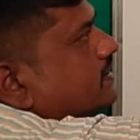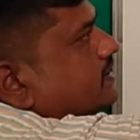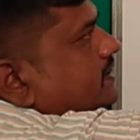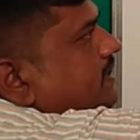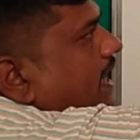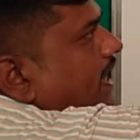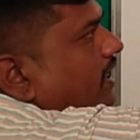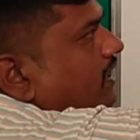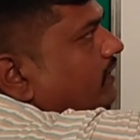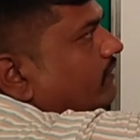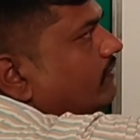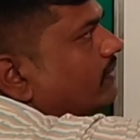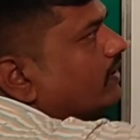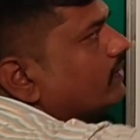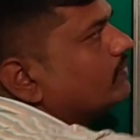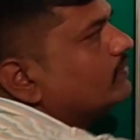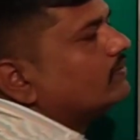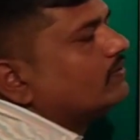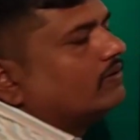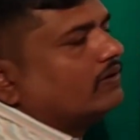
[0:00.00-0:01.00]
sine
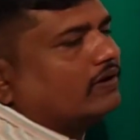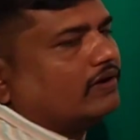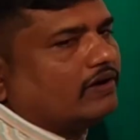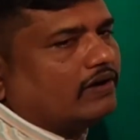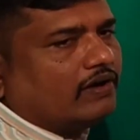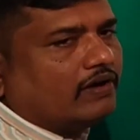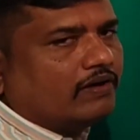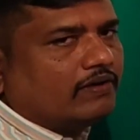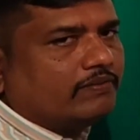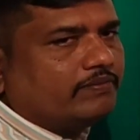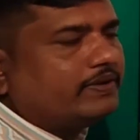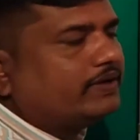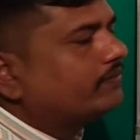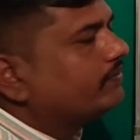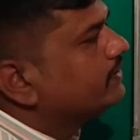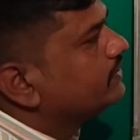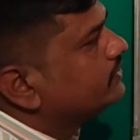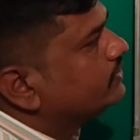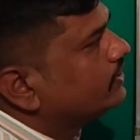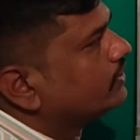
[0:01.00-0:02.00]
wave
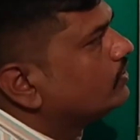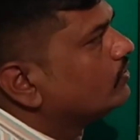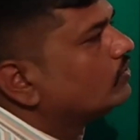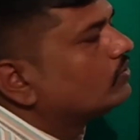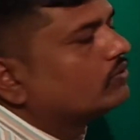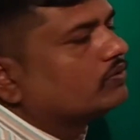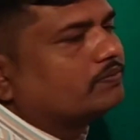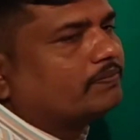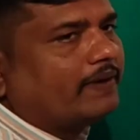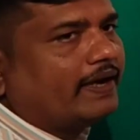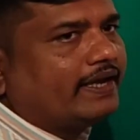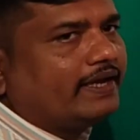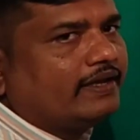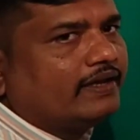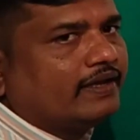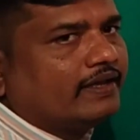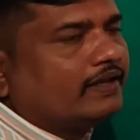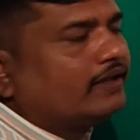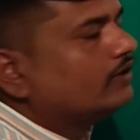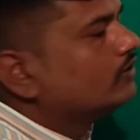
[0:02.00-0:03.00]
between 0 to
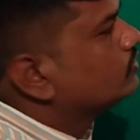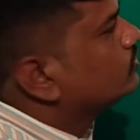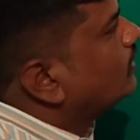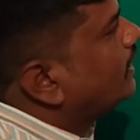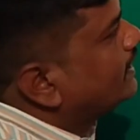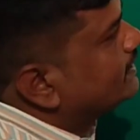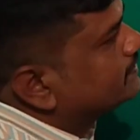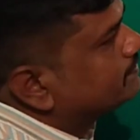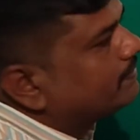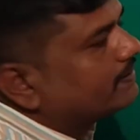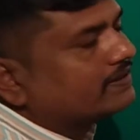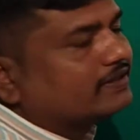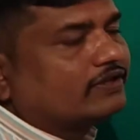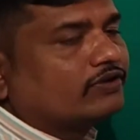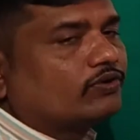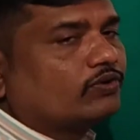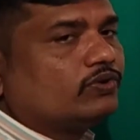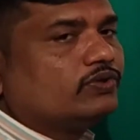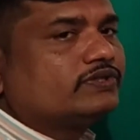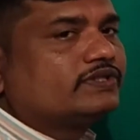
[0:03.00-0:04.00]
pi. So as per
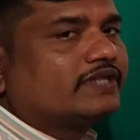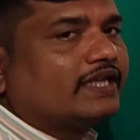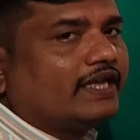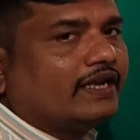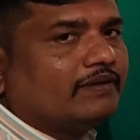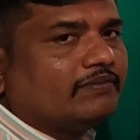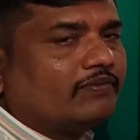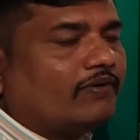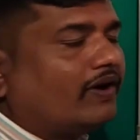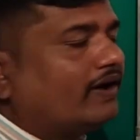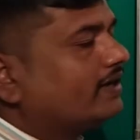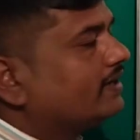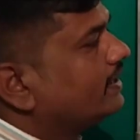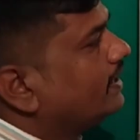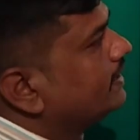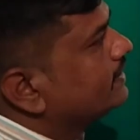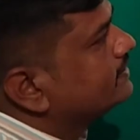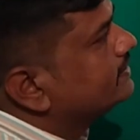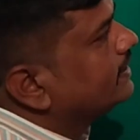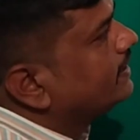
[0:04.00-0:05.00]
the Rolle's theorem, what
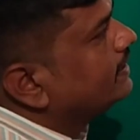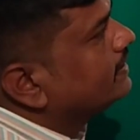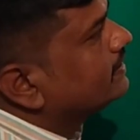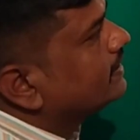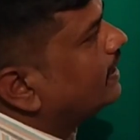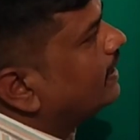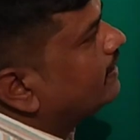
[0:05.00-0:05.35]
they are saying